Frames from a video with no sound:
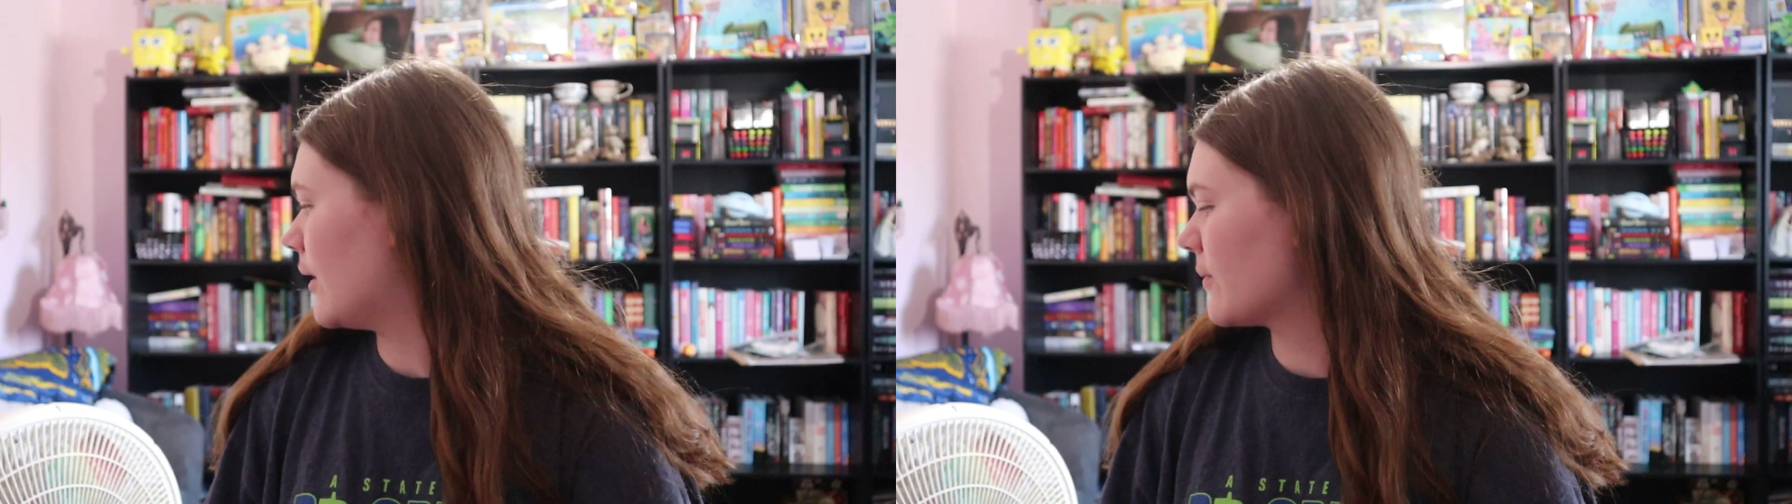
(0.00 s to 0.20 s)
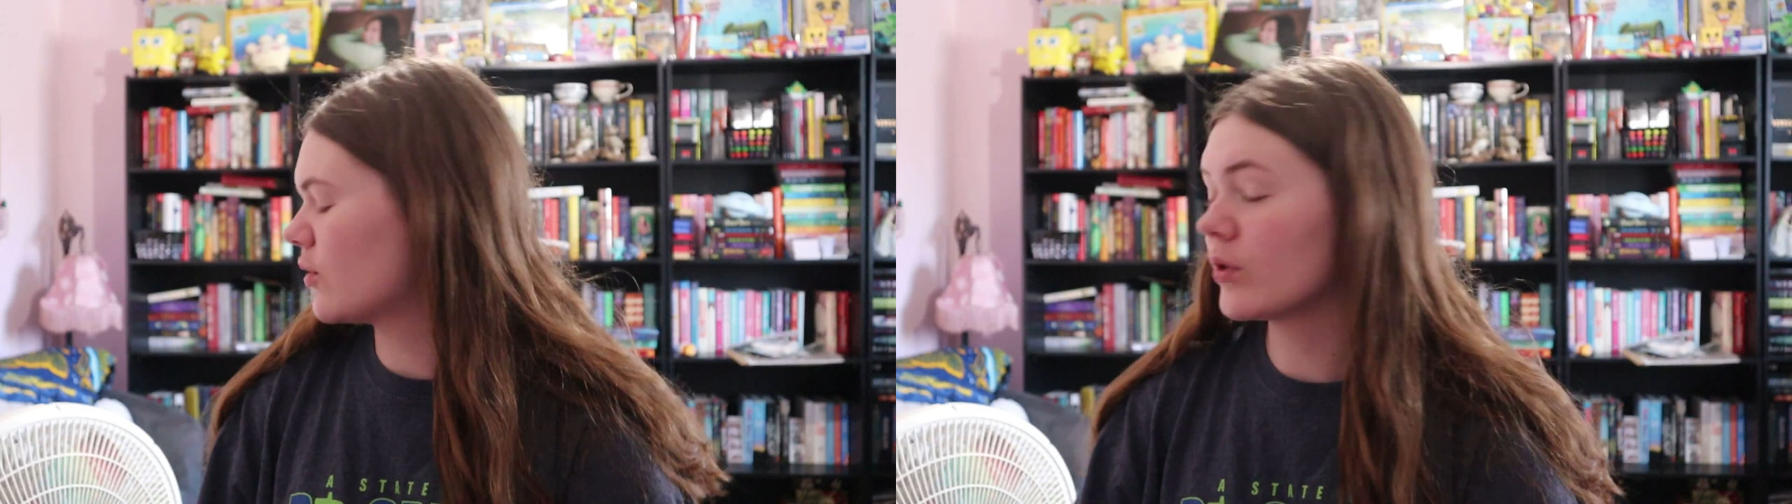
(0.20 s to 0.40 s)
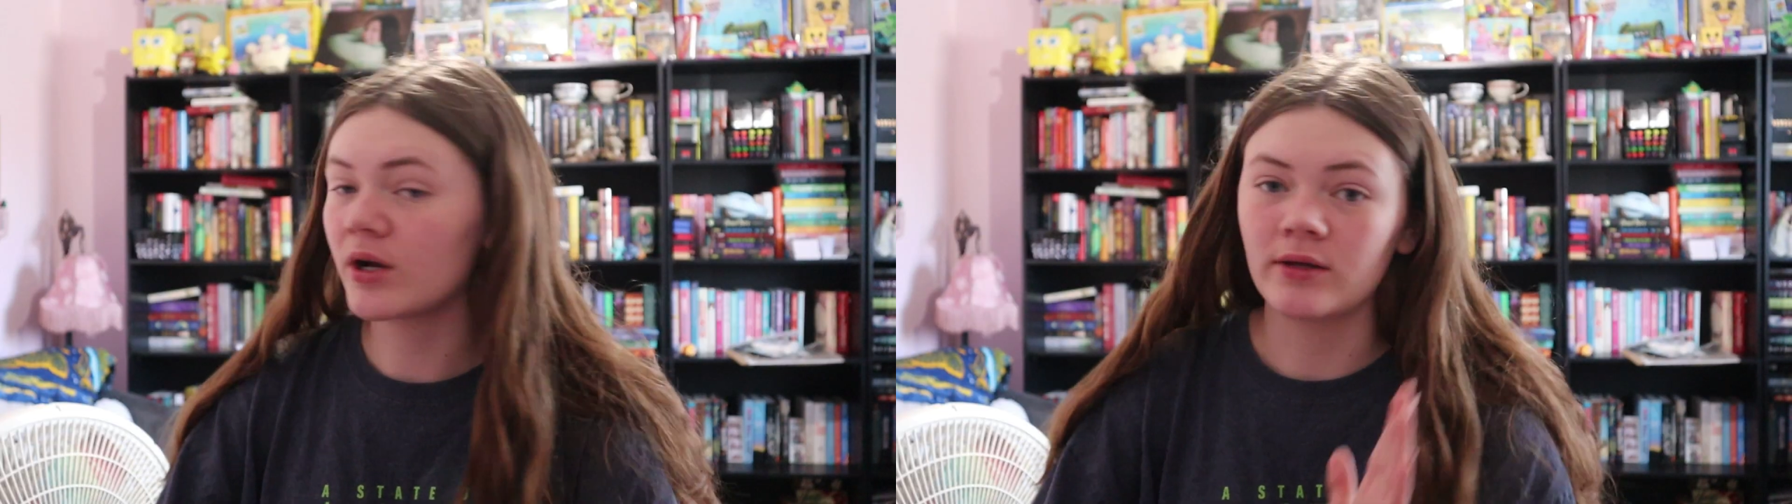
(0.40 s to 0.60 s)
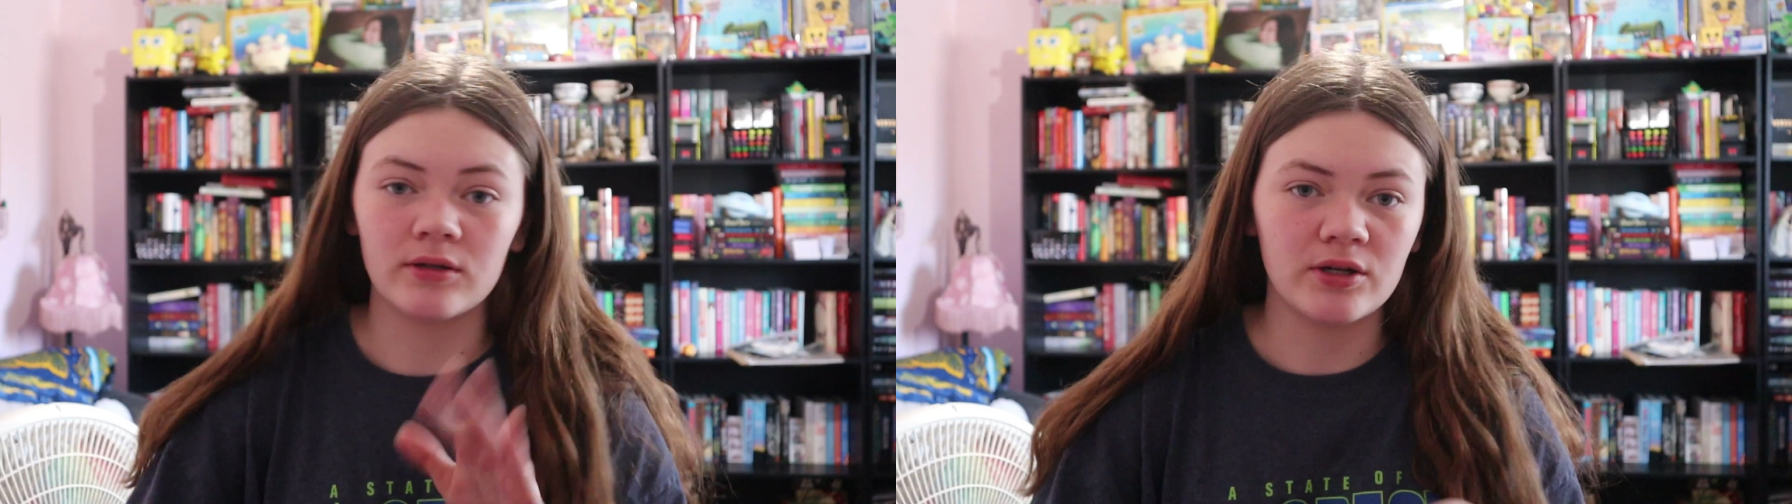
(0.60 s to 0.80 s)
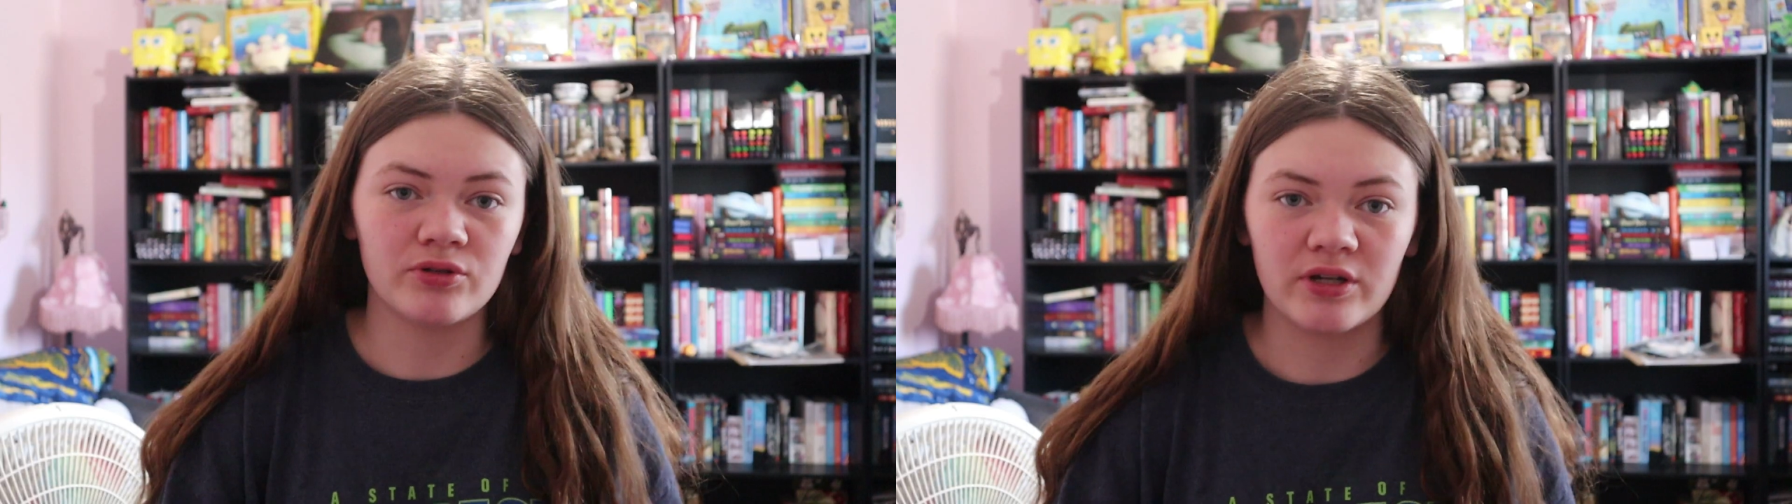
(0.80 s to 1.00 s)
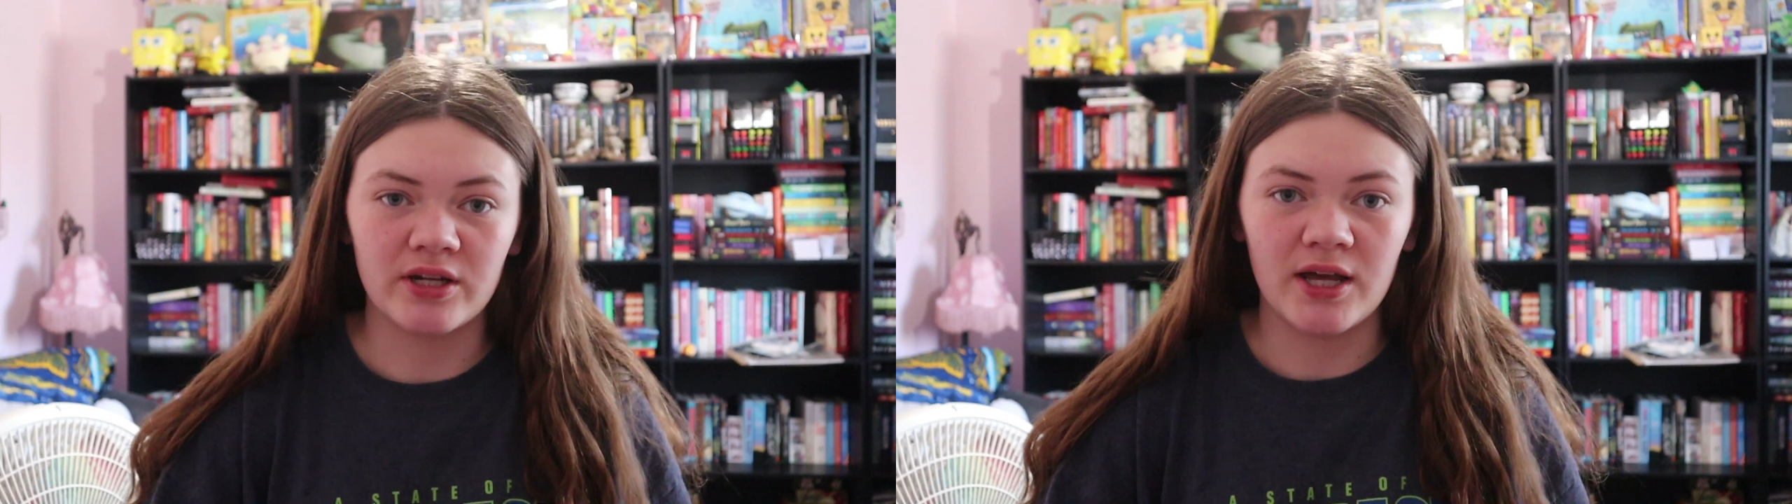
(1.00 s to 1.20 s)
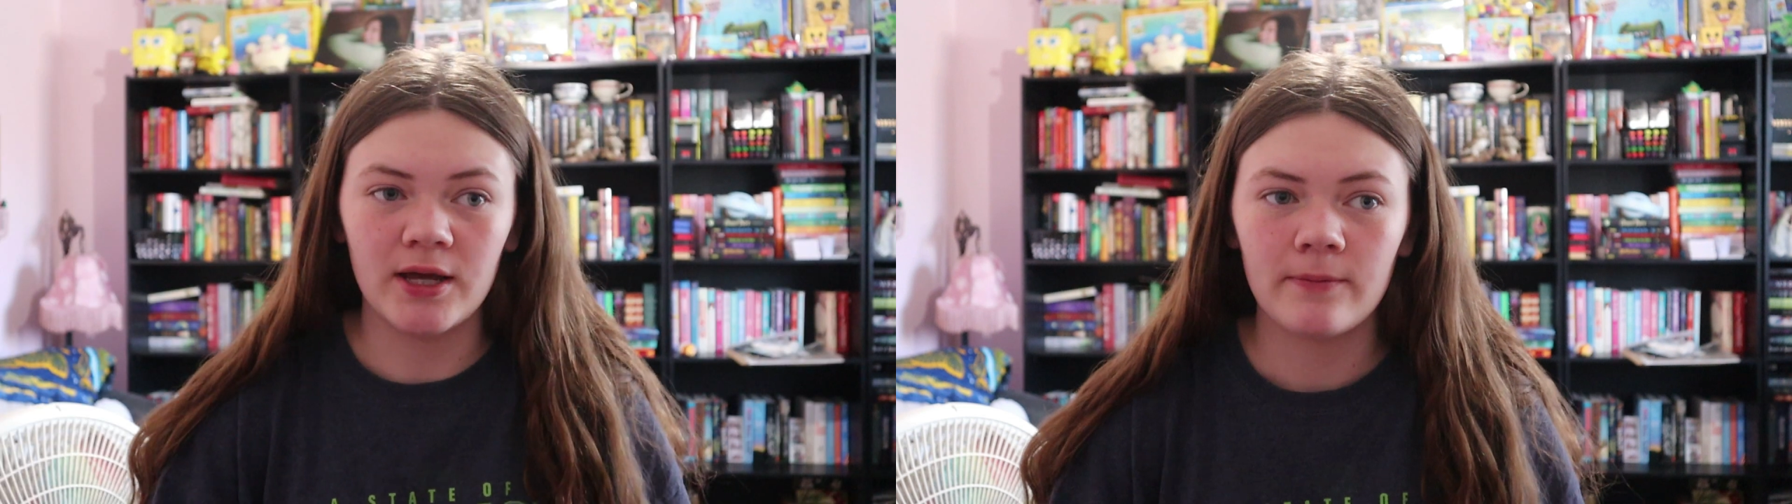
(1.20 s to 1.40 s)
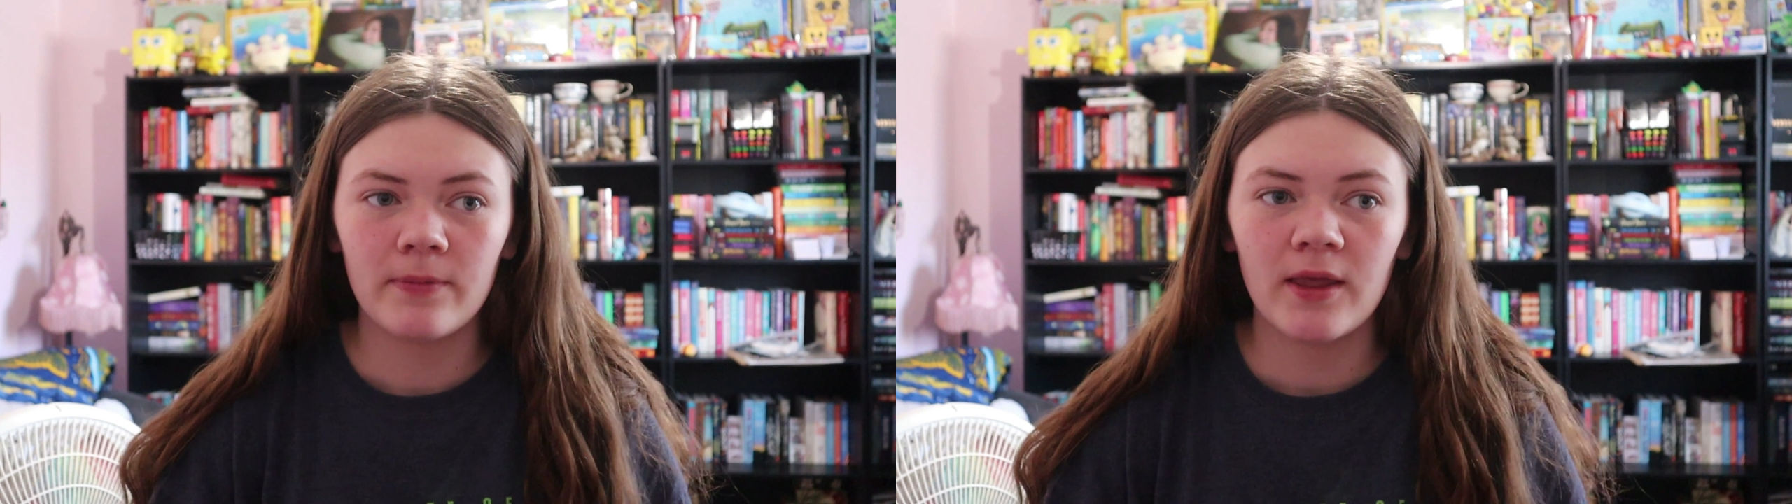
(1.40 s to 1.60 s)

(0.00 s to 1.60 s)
I'm gonna work on laundry today.